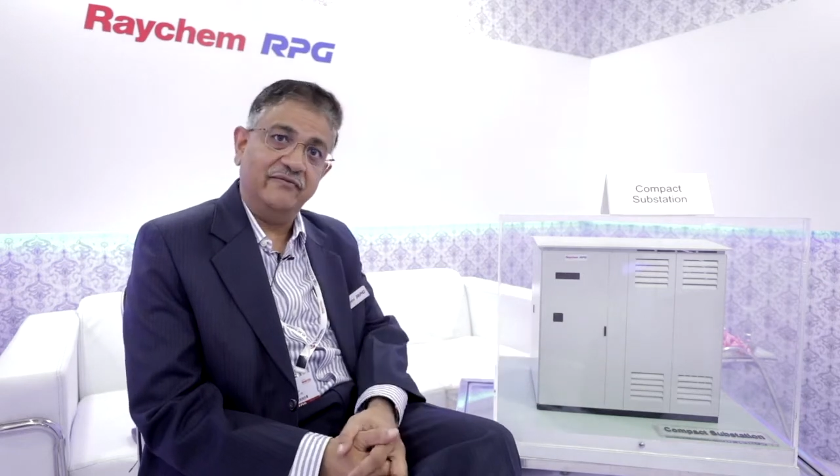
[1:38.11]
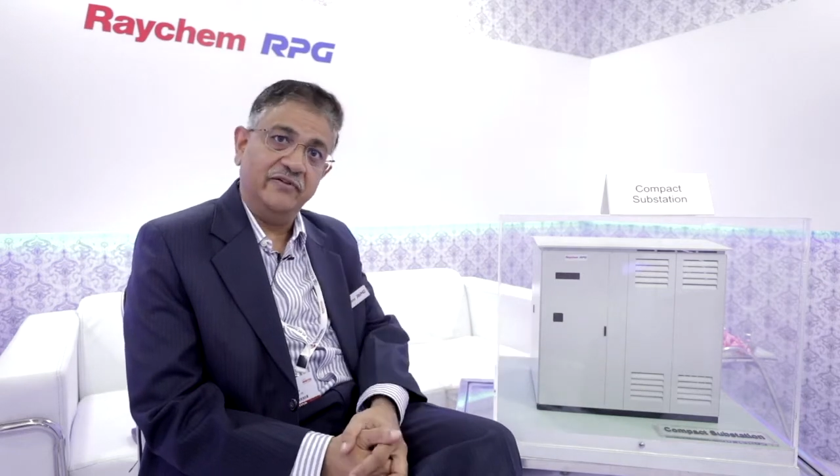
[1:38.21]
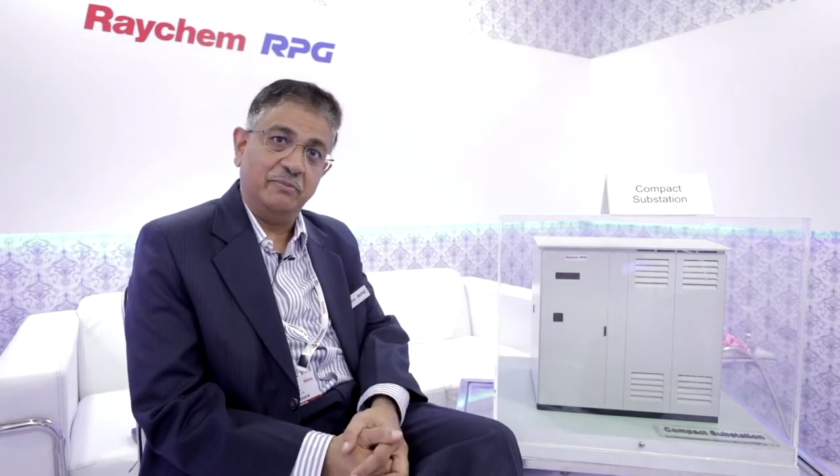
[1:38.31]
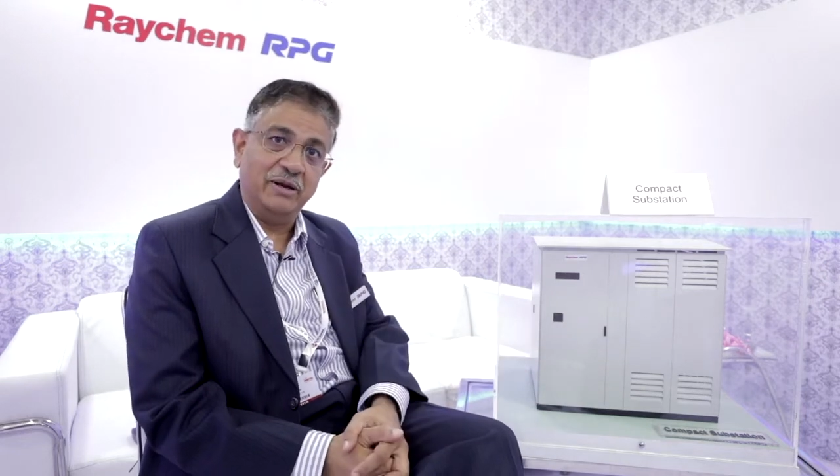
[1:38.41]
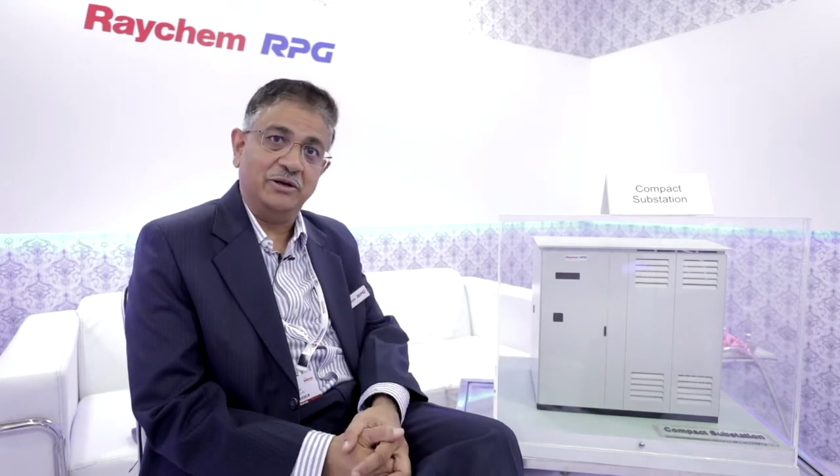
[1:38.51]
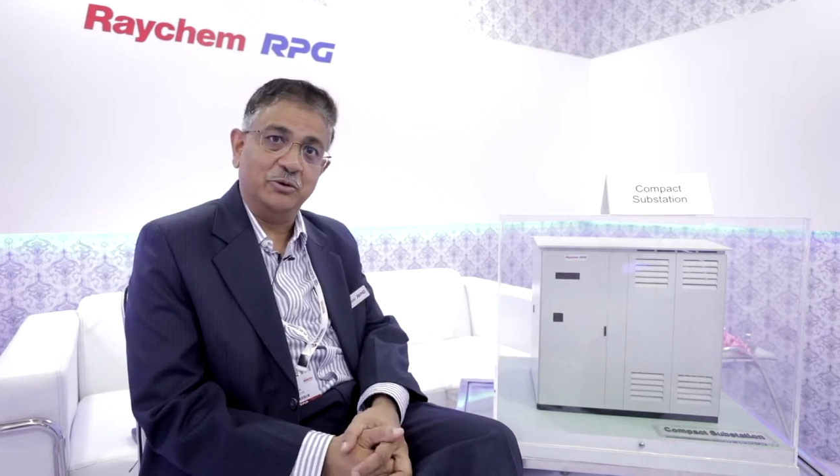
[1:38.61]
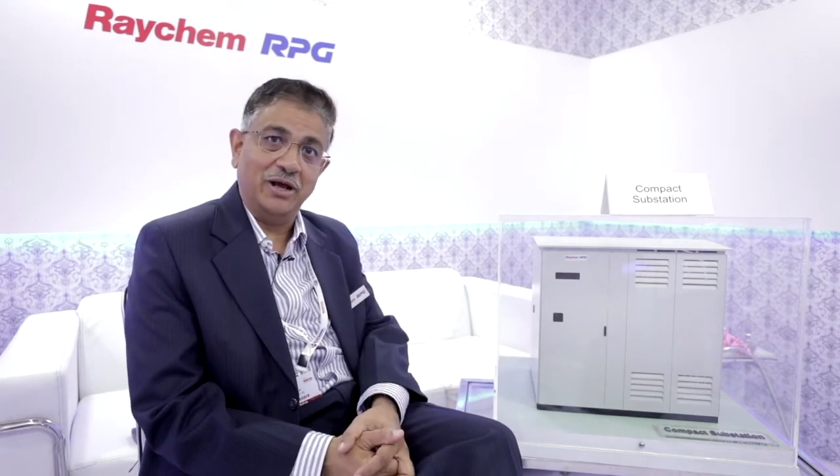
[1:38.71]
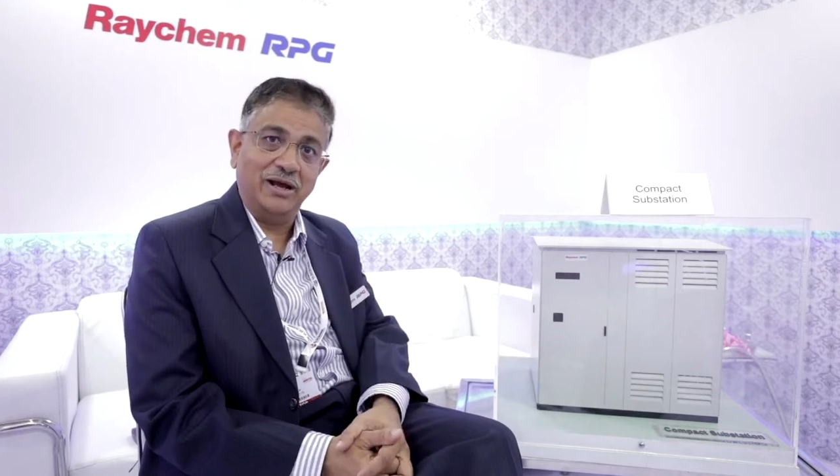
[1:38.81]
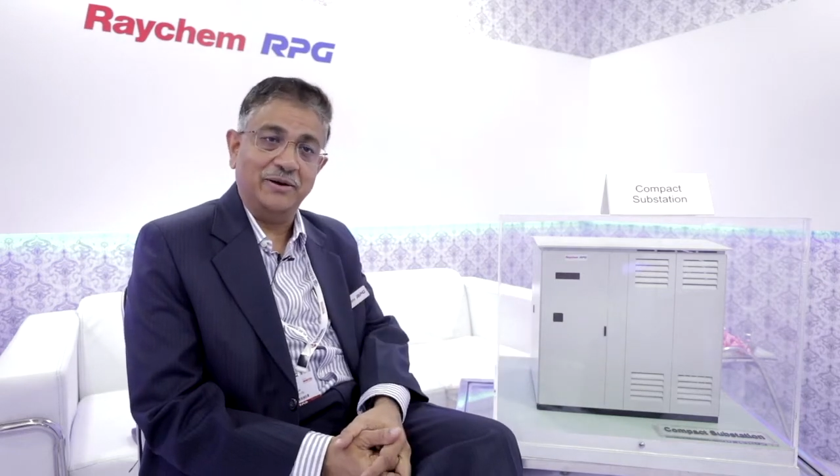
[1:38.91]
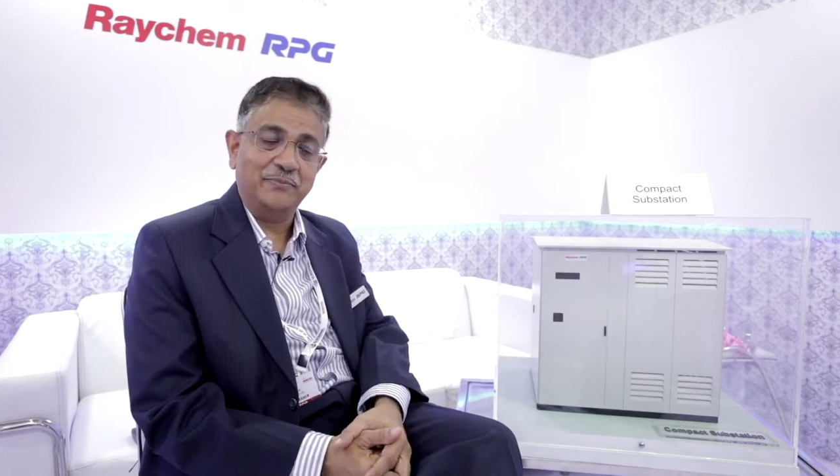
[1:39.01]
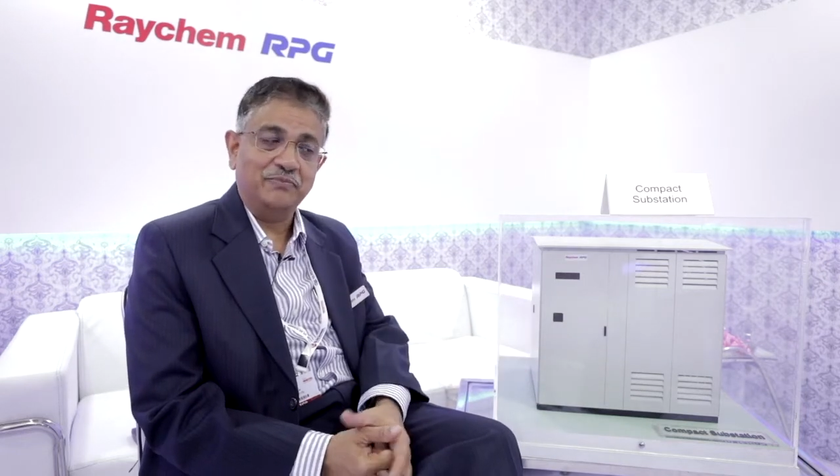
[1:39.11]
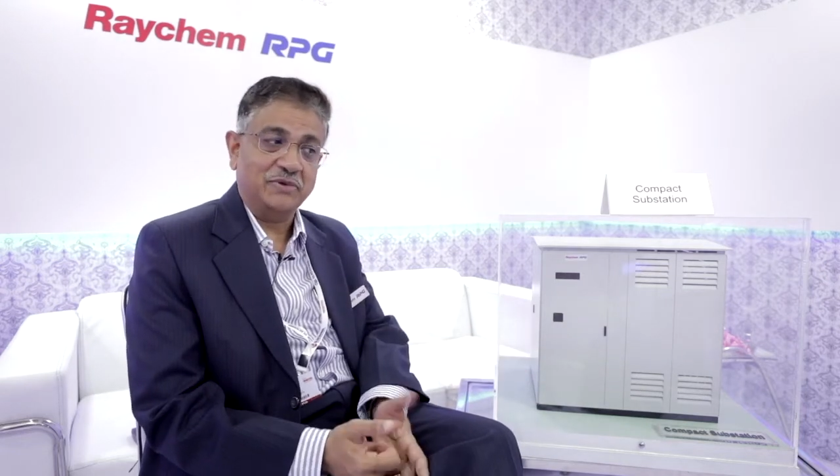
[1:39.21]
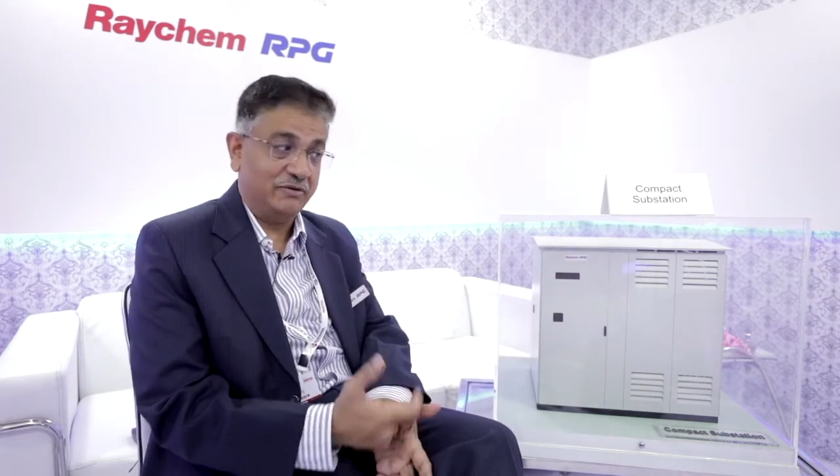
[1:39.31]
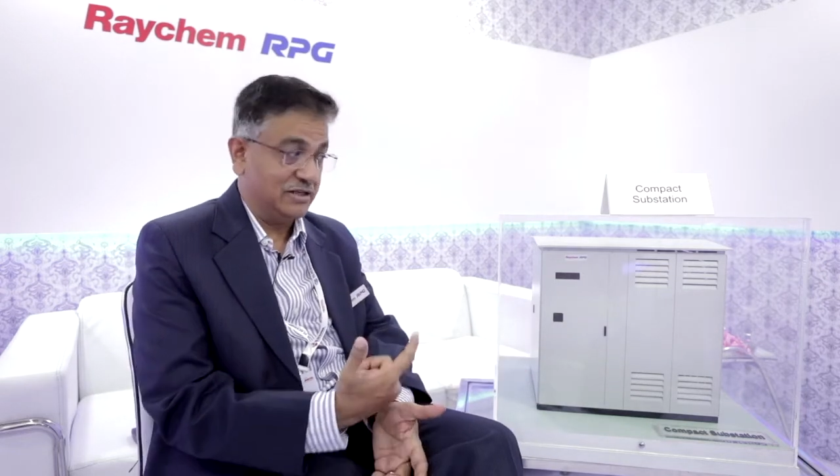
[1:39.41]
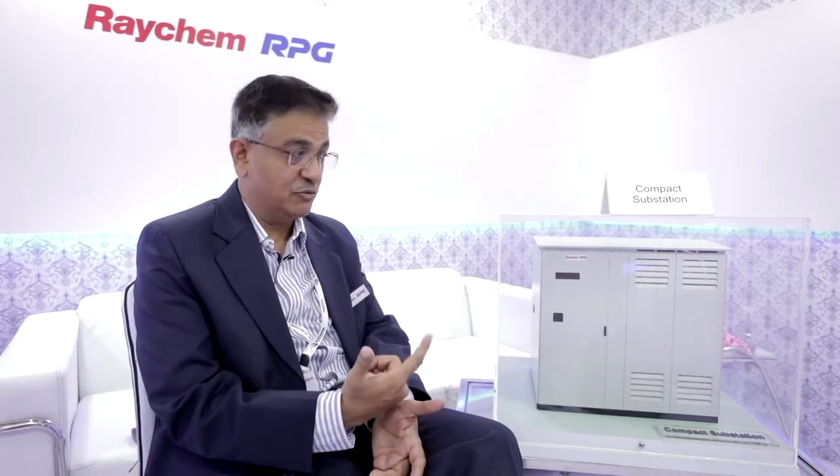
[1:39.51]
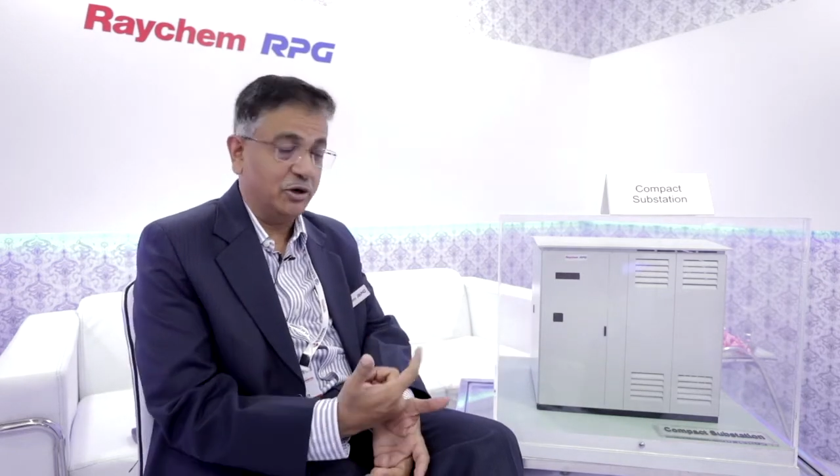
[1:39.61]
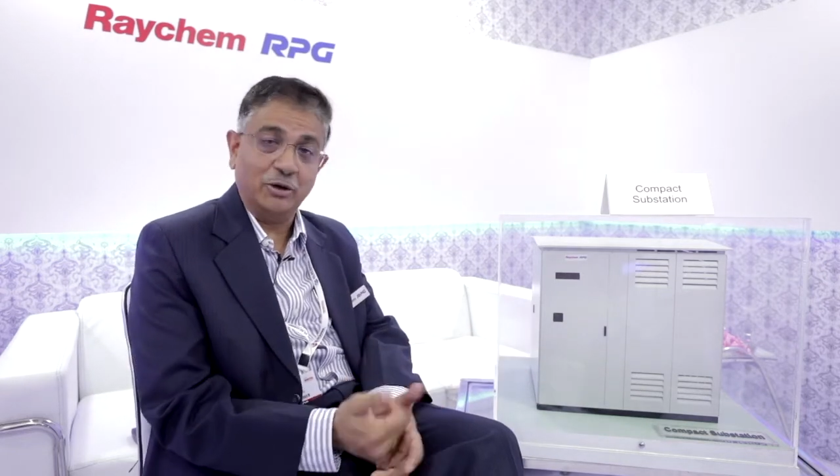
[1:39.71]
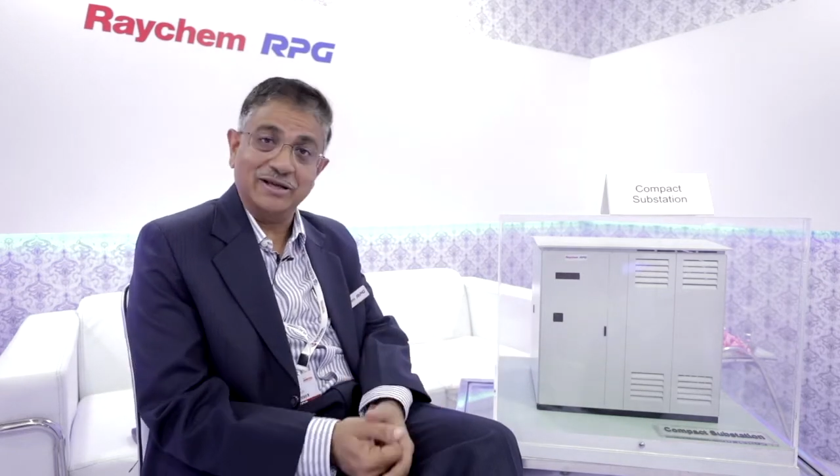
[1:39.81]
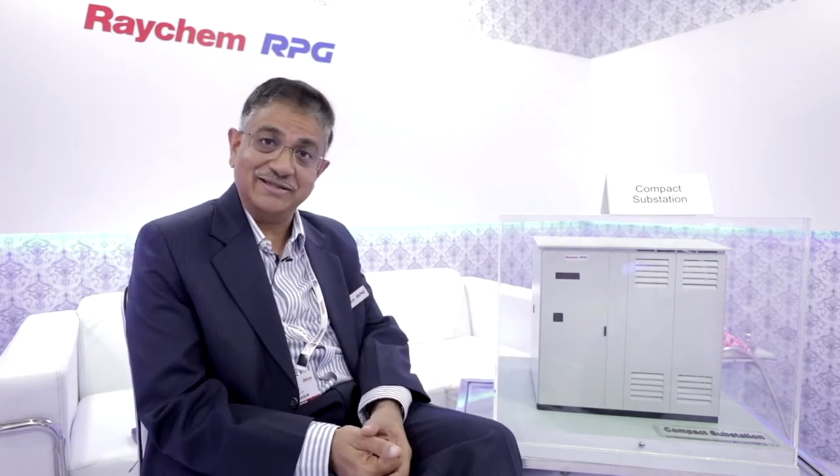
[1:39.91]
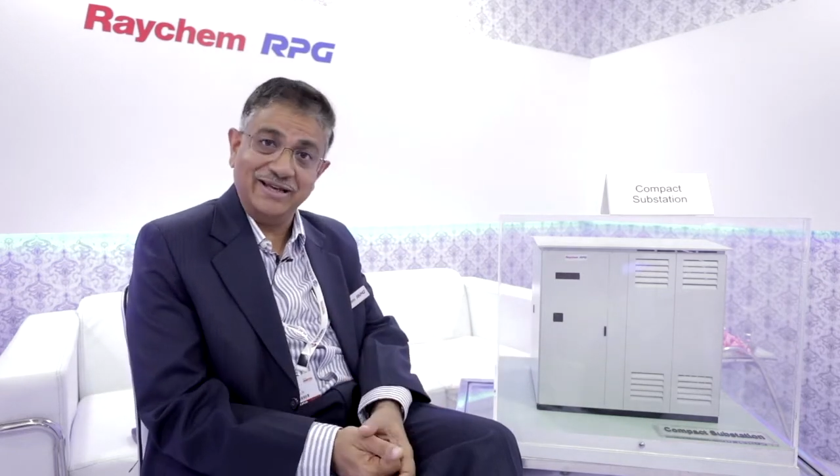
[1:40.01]
with me today. That's what you
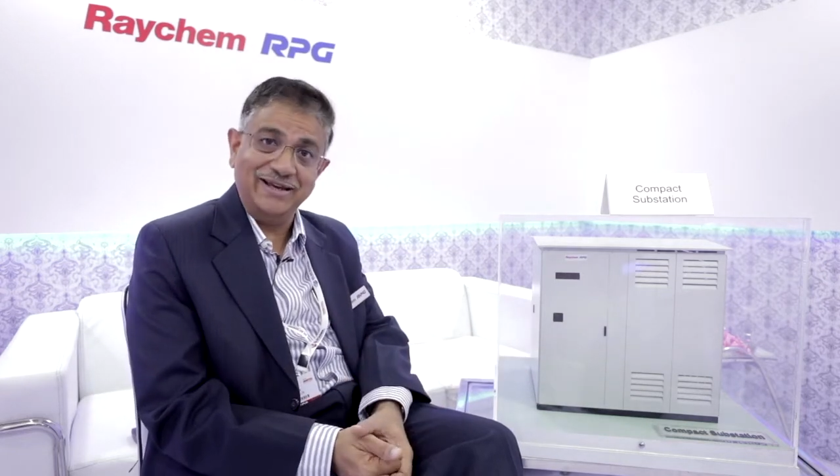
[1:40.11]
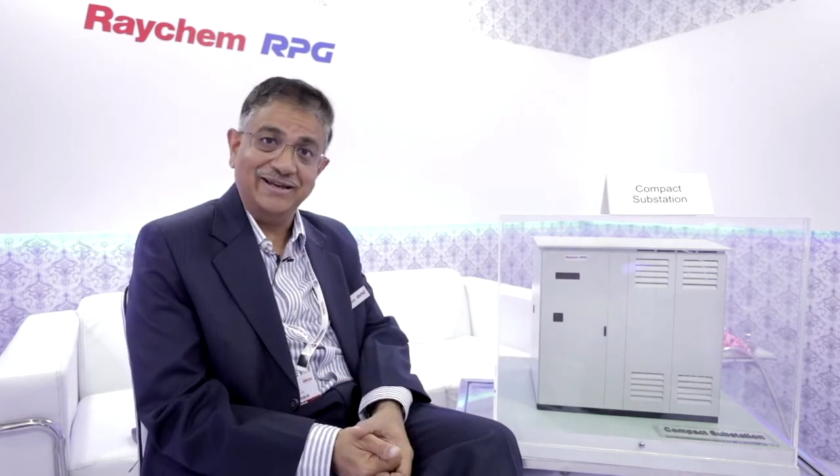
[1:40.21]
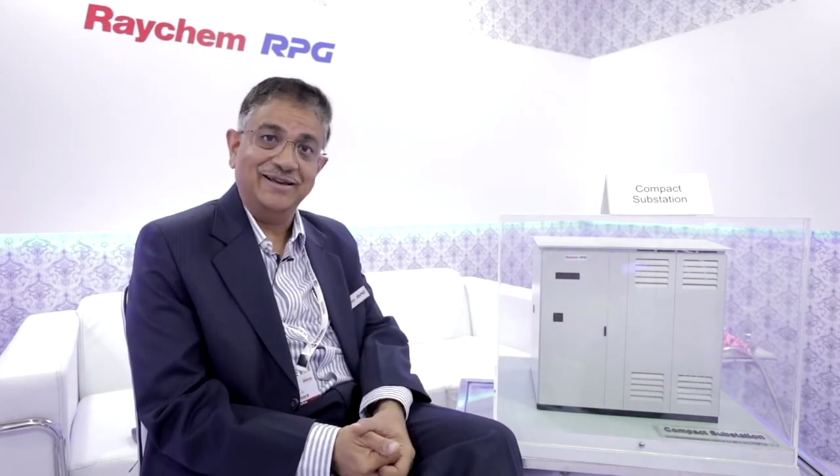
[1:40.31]
can see.